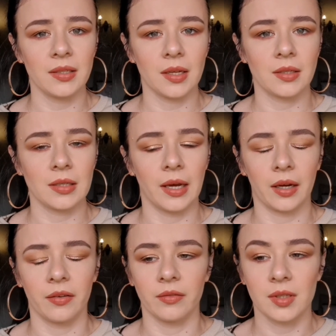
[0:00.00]
It's like
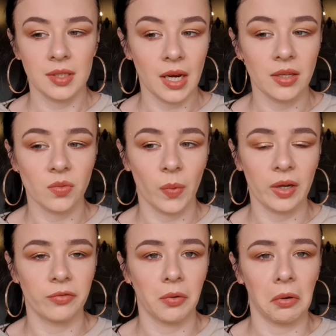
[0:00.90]
stays wet
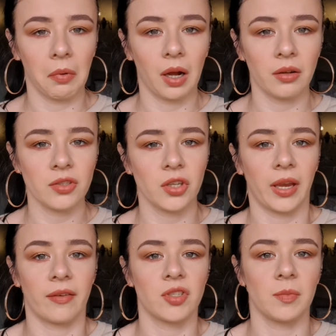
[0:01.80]
for a while, so you
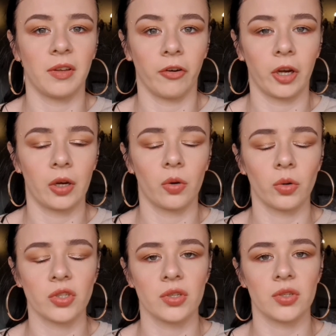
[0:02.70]
have to be very
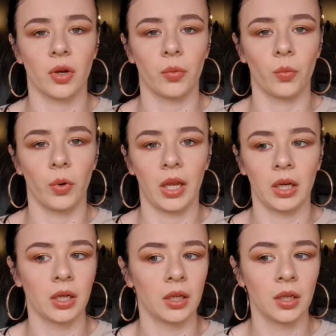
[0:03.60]
cautious on when